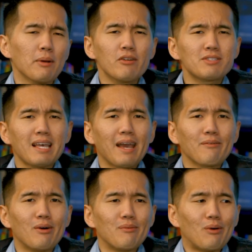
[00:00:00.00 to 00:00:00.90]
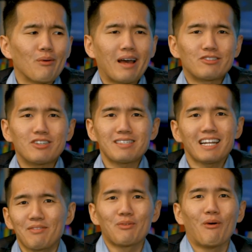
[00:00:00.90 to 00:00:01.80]
But you're saying, well, hold on, she's
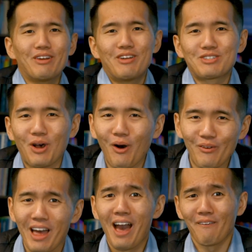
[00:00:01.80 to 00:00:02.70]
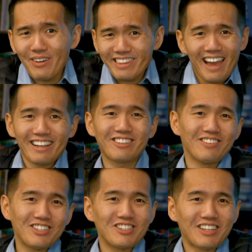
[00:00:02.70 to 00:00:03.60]
not even 1 year old. What the heck
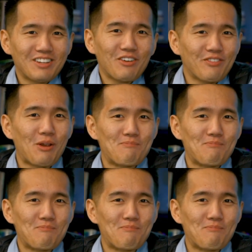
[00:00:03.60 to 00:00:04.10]
is she gonna do for your